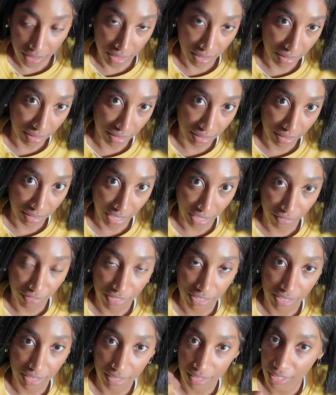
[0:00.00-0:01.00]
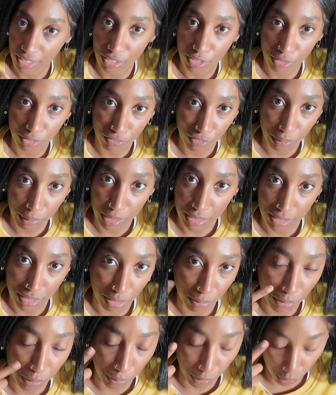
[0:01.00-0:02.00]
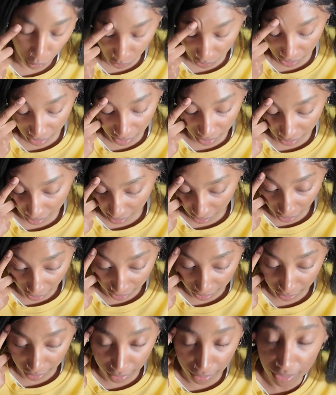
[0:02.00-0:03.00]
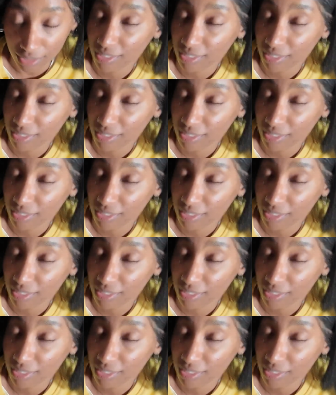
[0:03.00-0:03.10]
to have to, for me to tell people what the cost is,